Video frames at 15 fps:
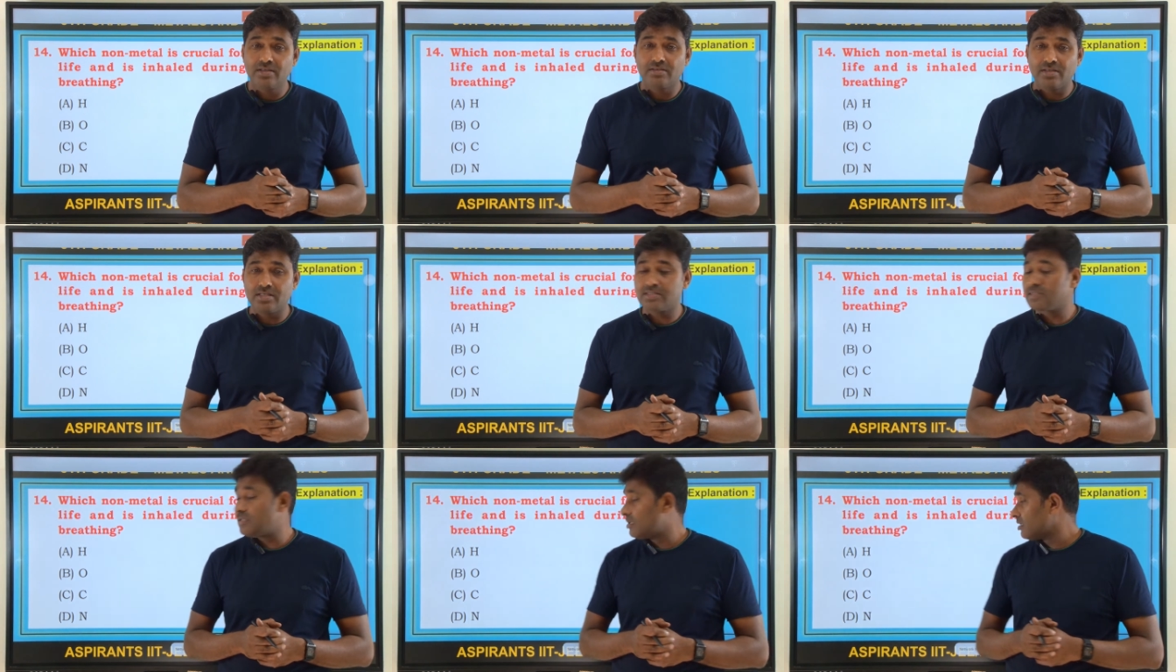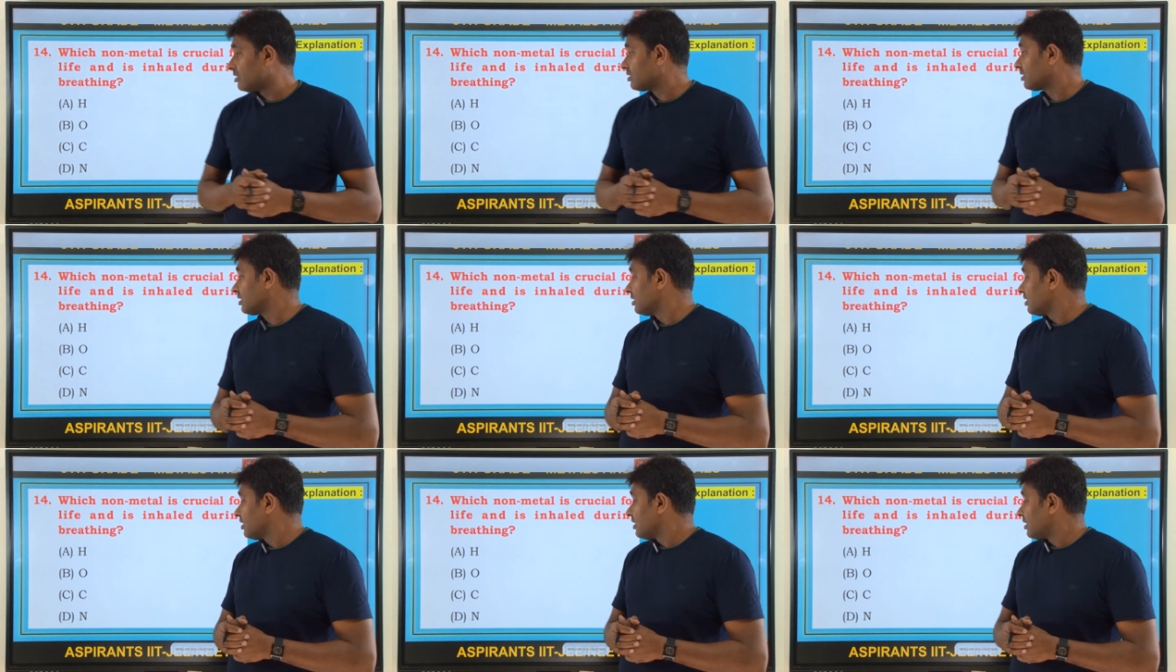This
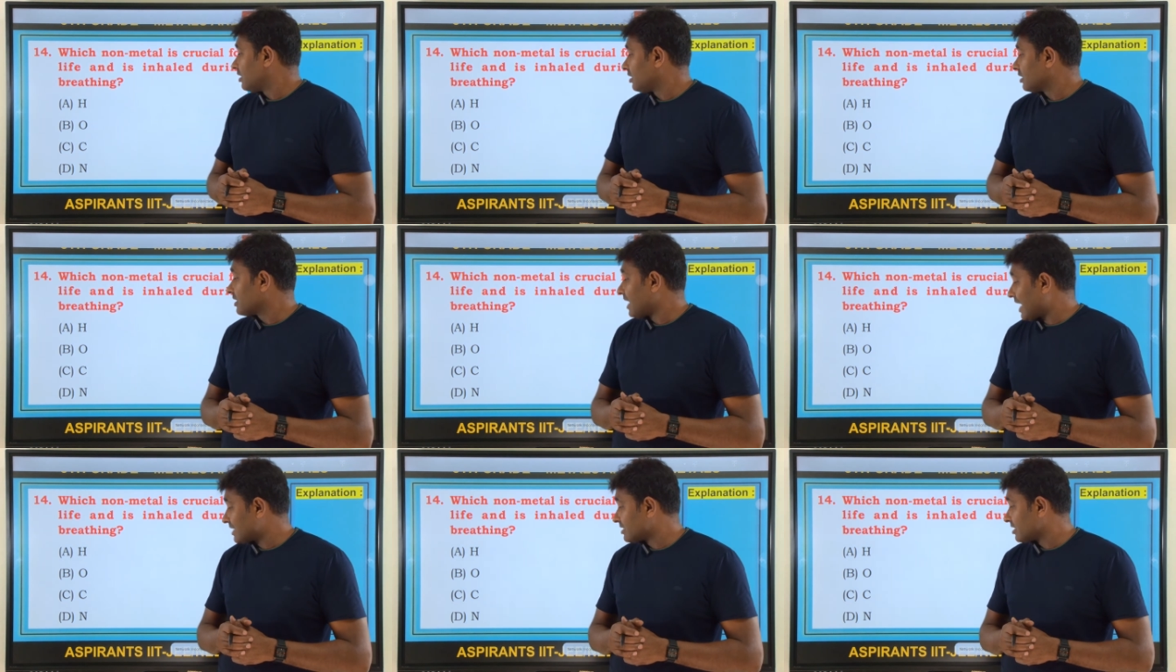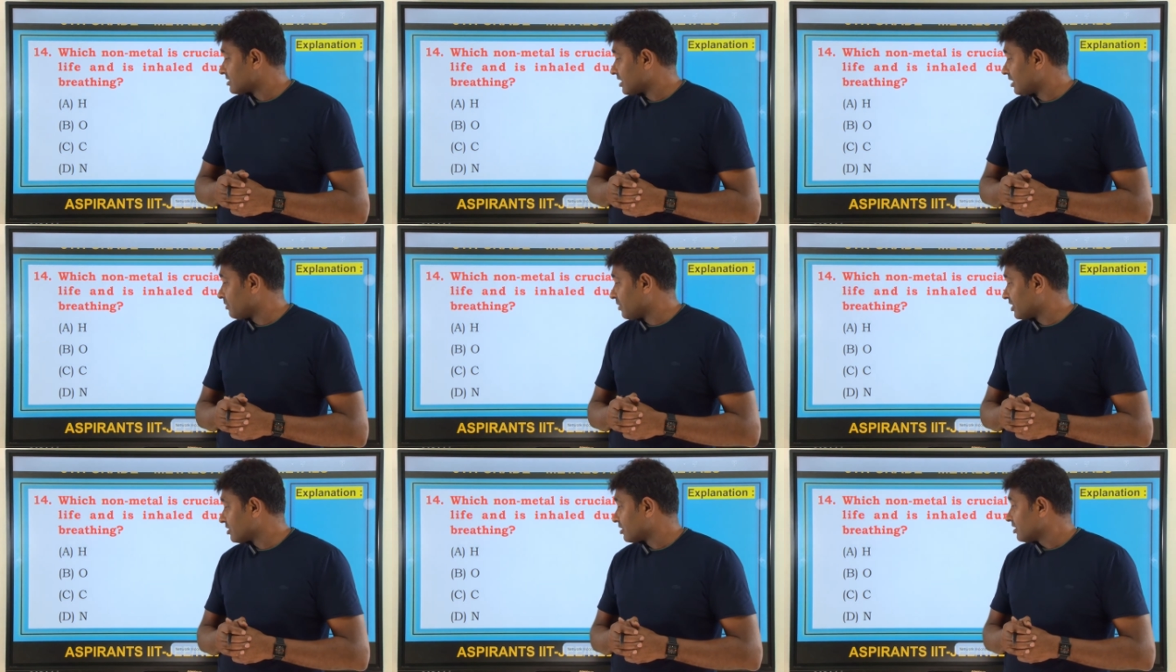gaseous
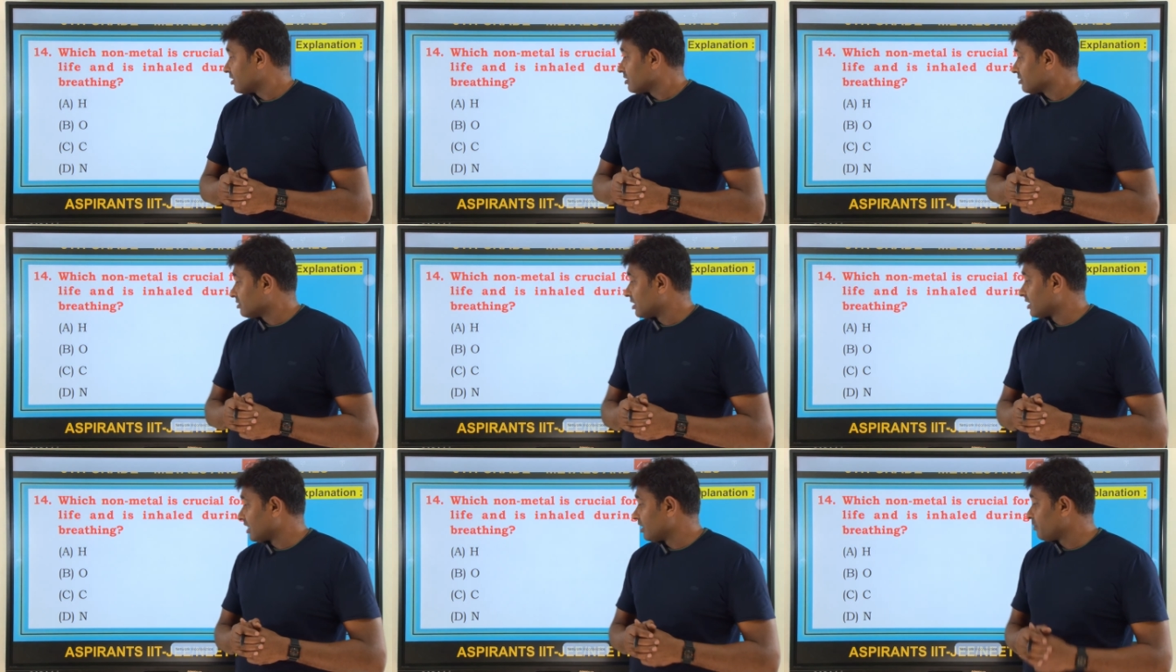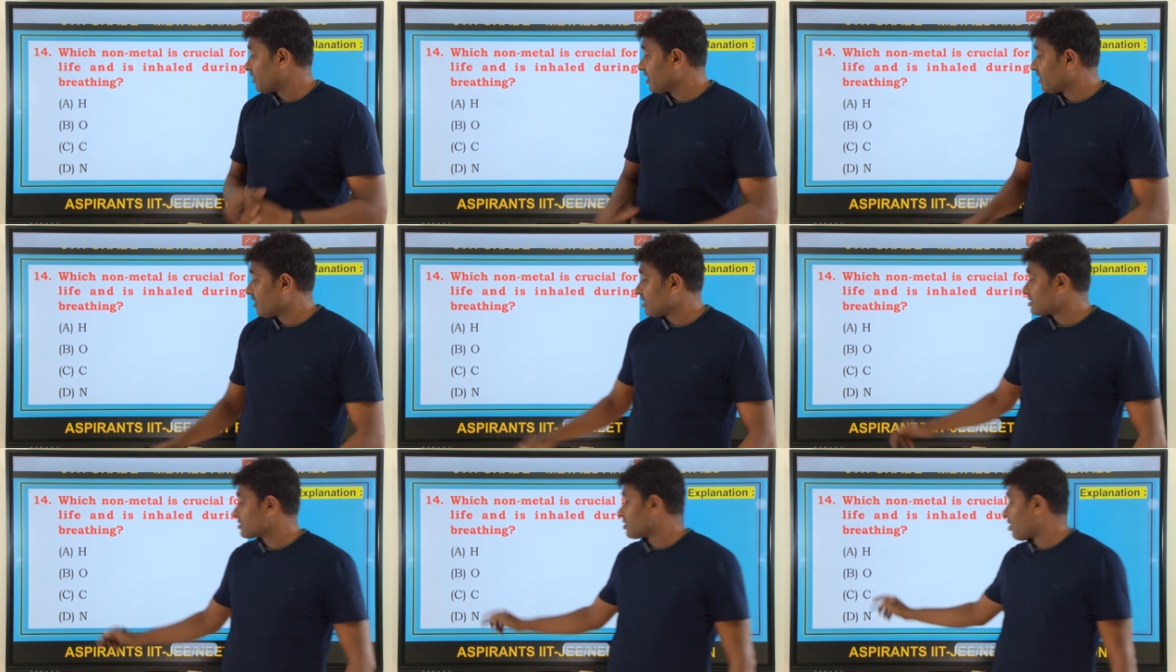element. That element
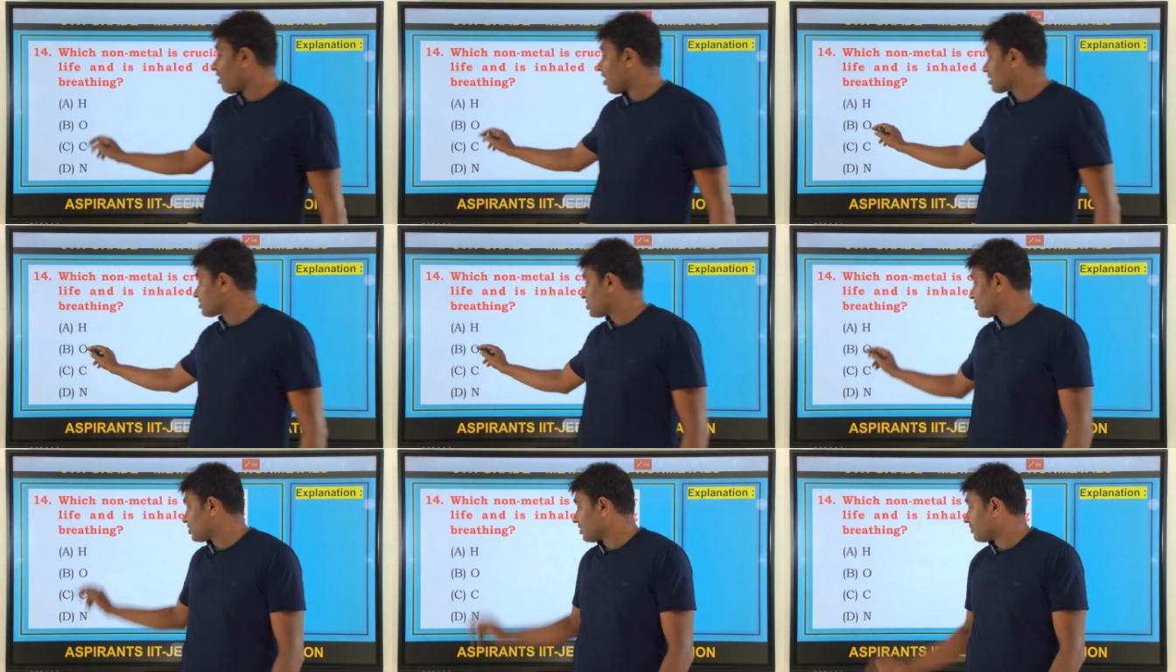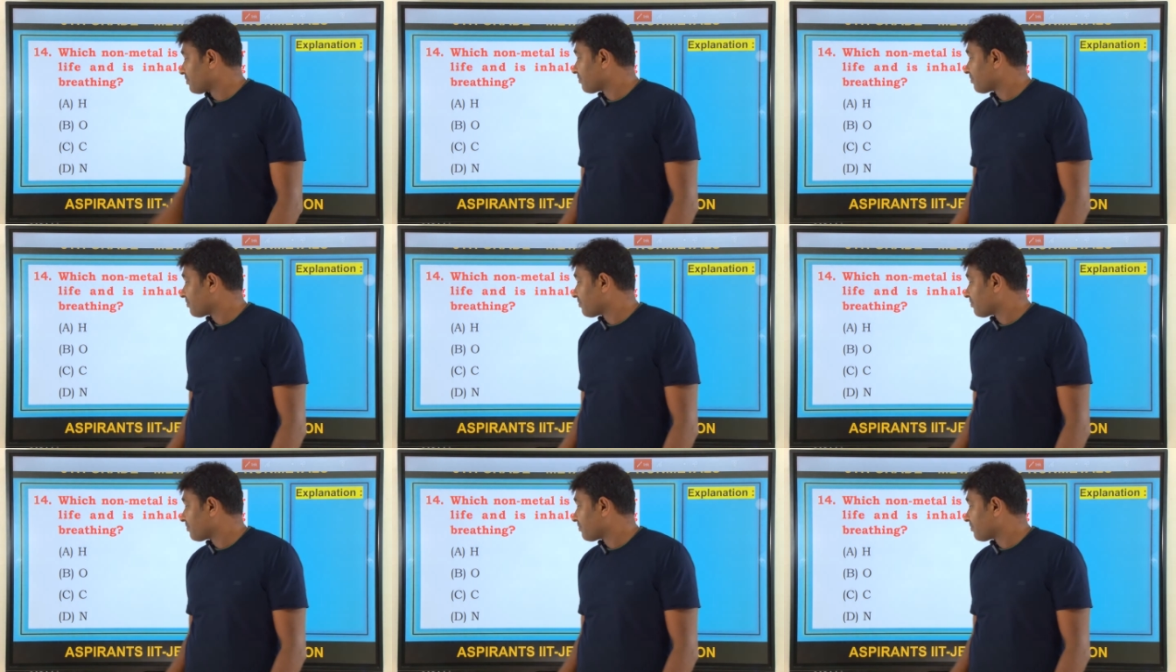is oxygen.